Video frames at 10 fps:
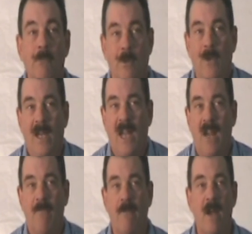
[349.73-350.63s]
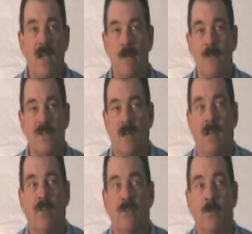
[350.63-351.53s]
but we can't find him as a
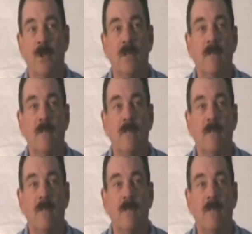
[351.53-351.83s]
customer.